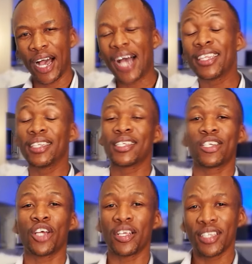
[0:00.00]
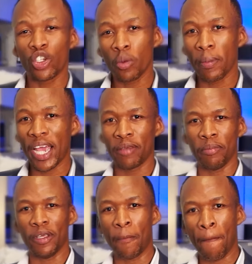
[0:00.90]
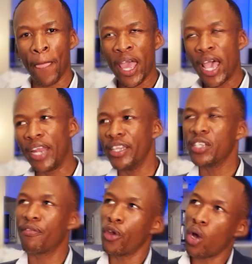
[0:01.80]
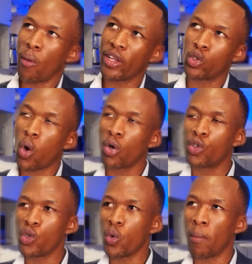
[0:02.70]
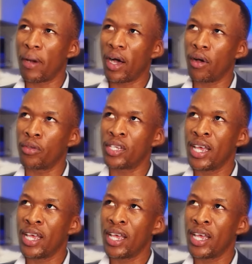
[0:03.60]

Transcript: I think there's a chance that you might be. And in this video, I want to talk to you about